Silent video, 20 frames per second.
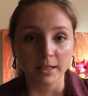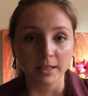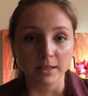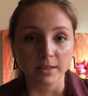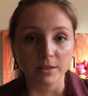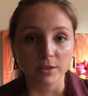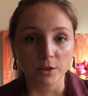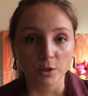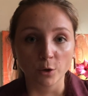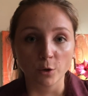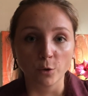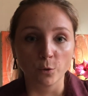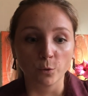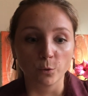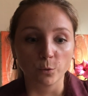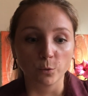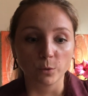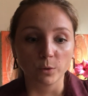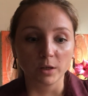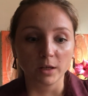
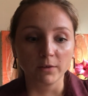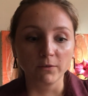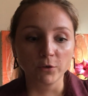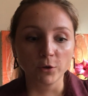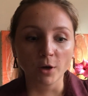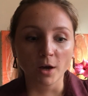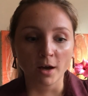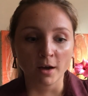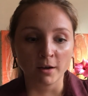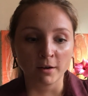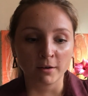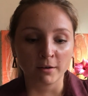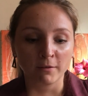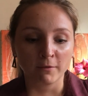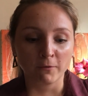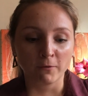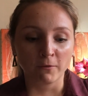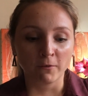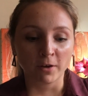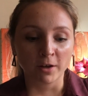So if you have
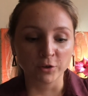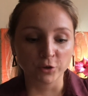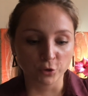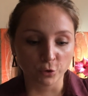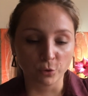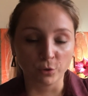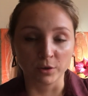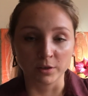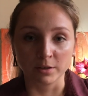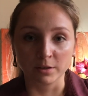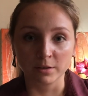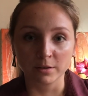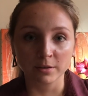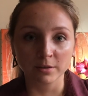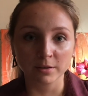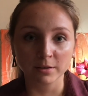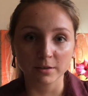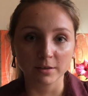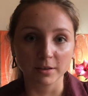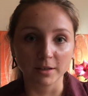a choice
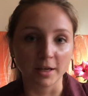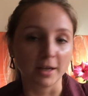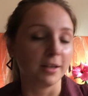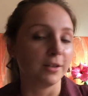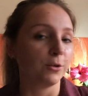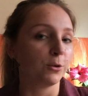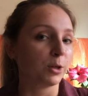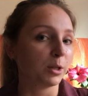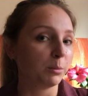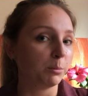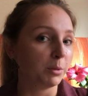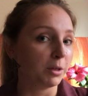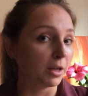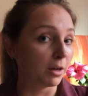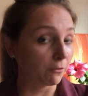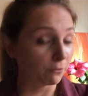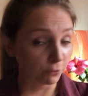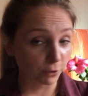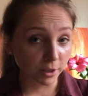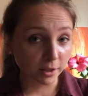and you can be a
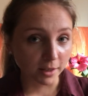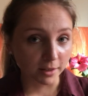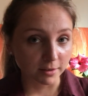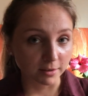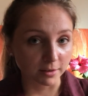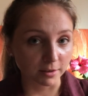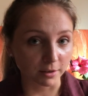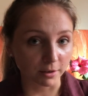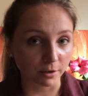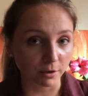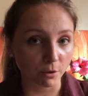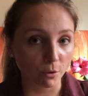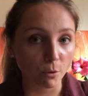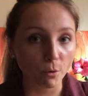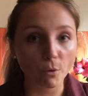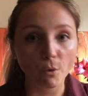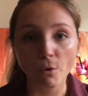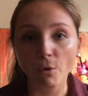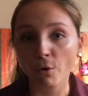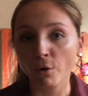freelancer
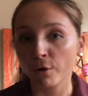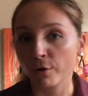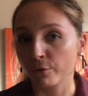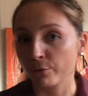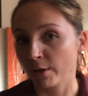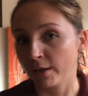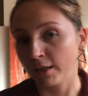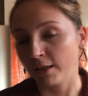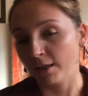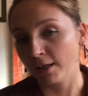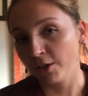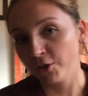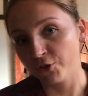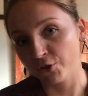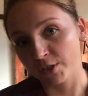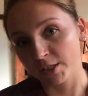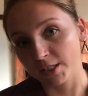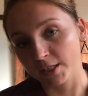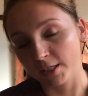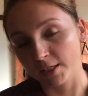or run an
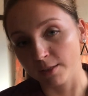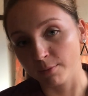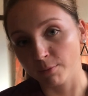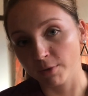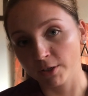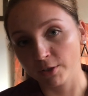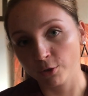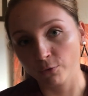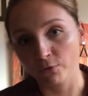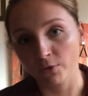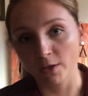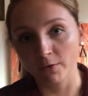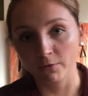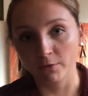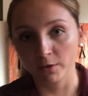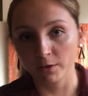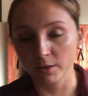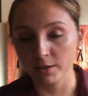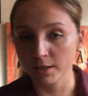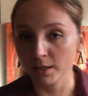agency, but you've
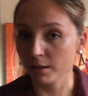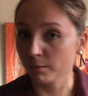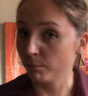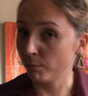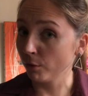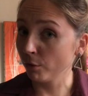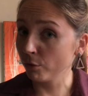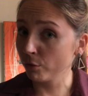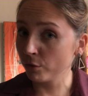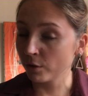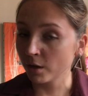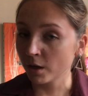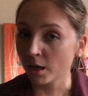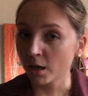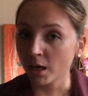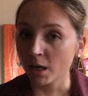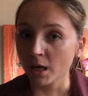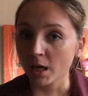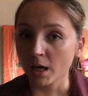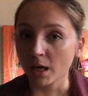never done both,
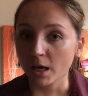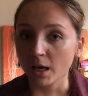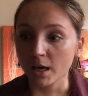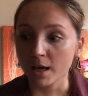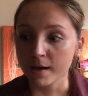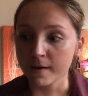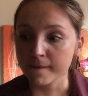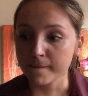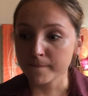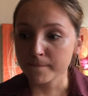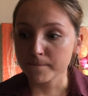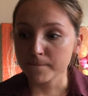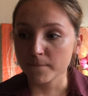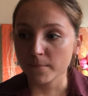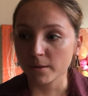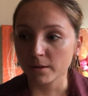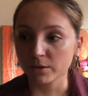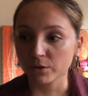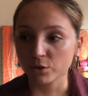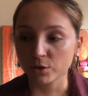
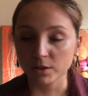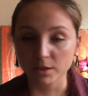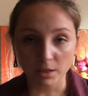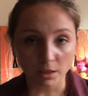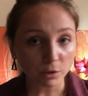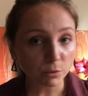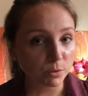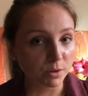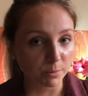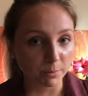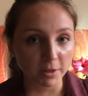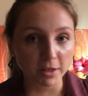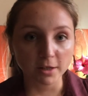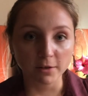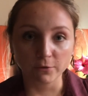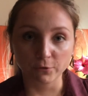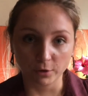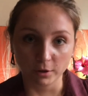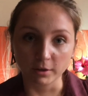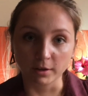start with being a
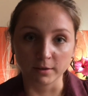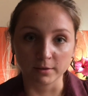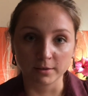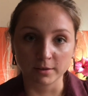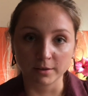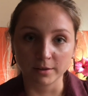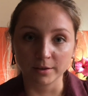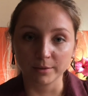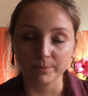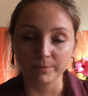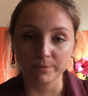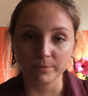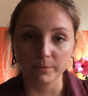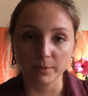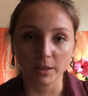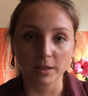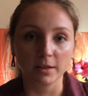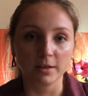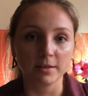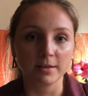freelancer,
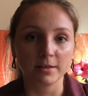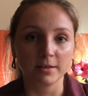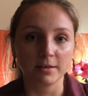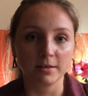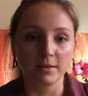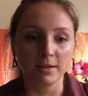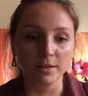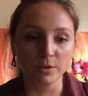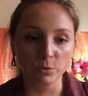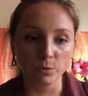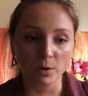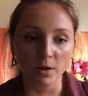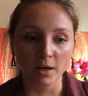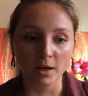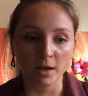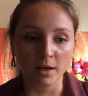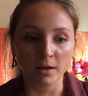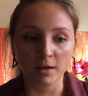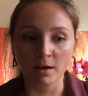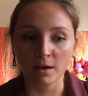because this
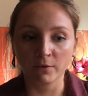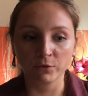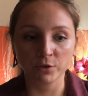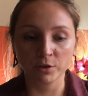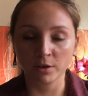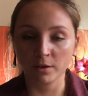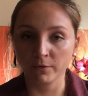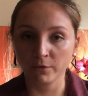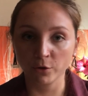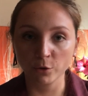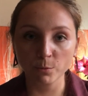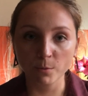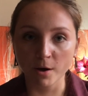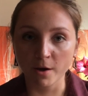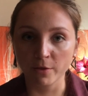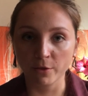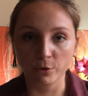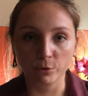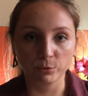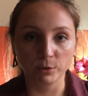way, after a few
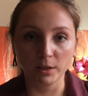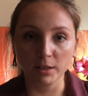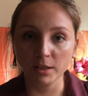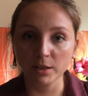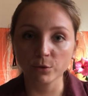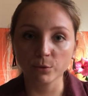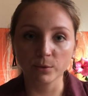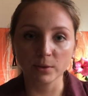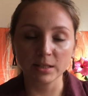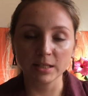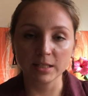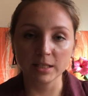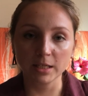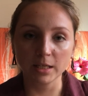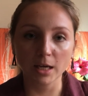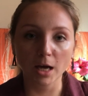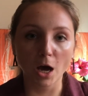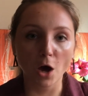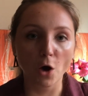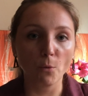months already, you will see
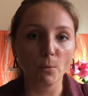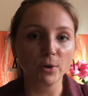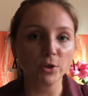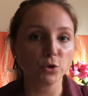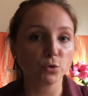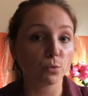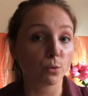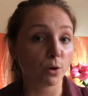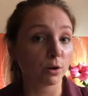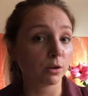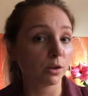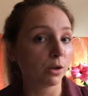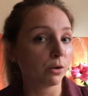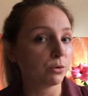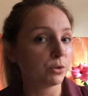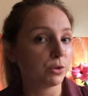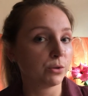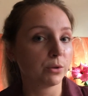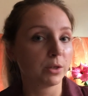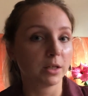how much
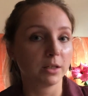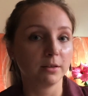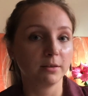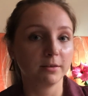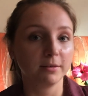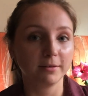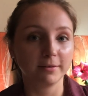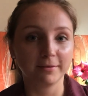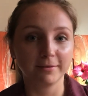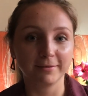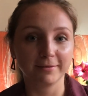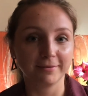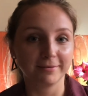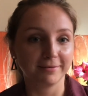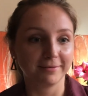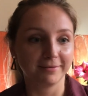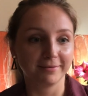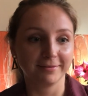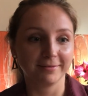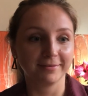workload you
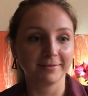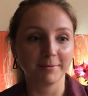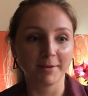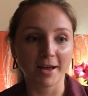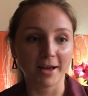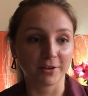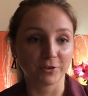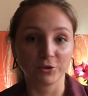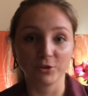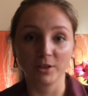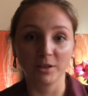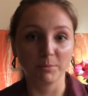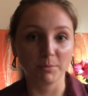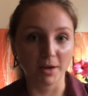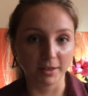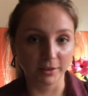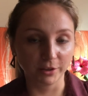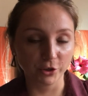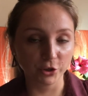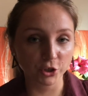can actually
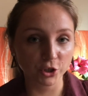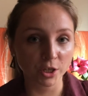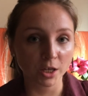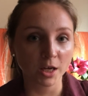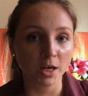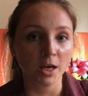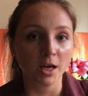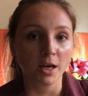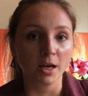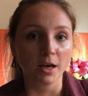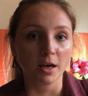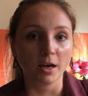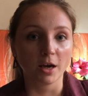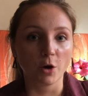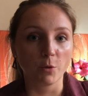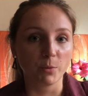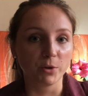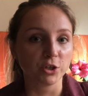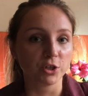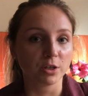manage, how
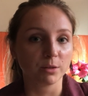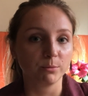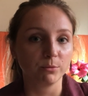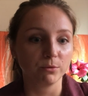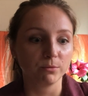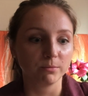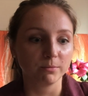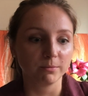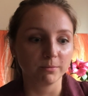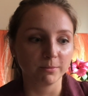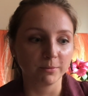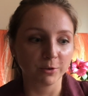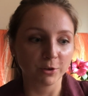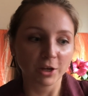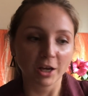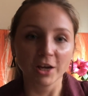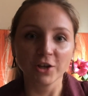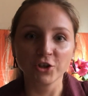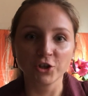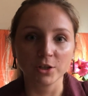much
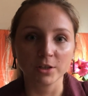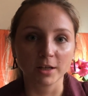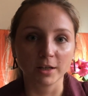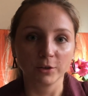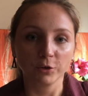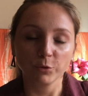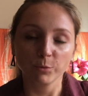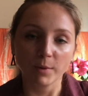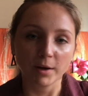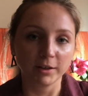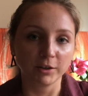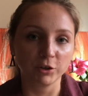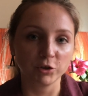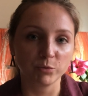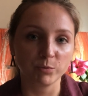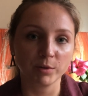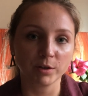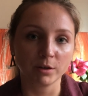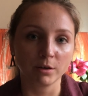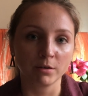communication can you manage,
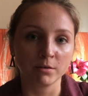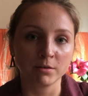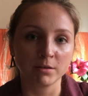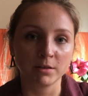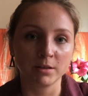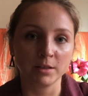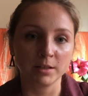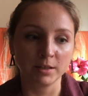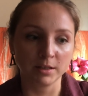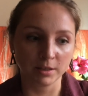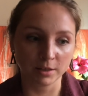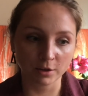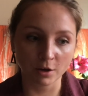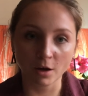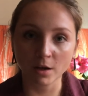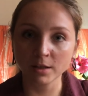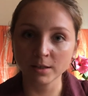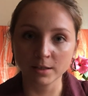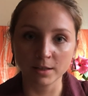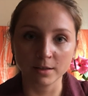because this is
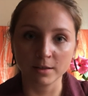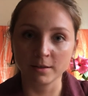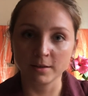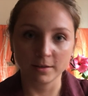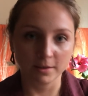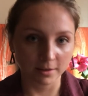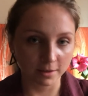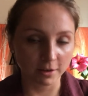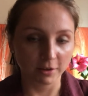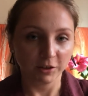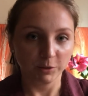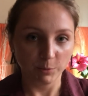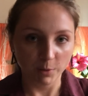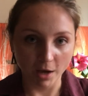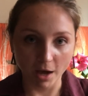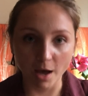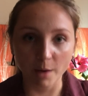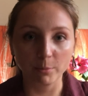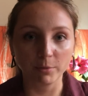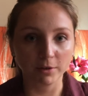constant. This is going to be
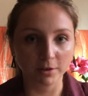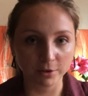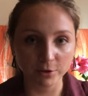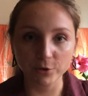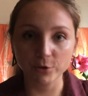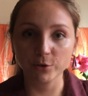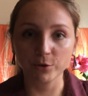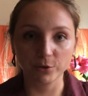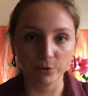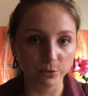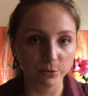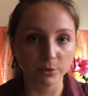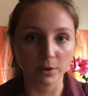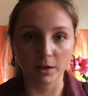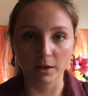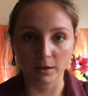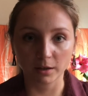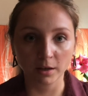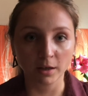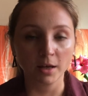happening to you
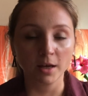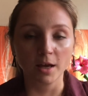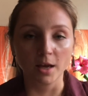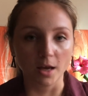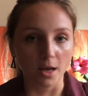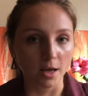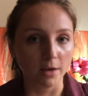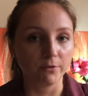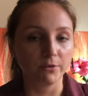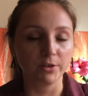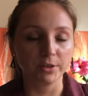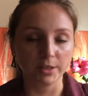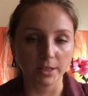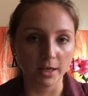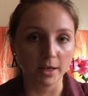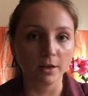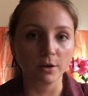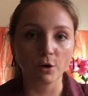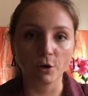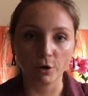like every
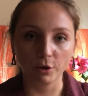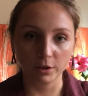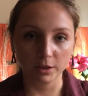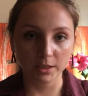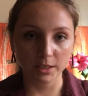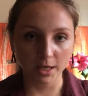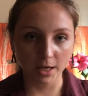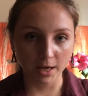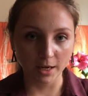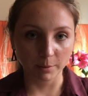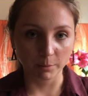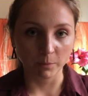day, all the time.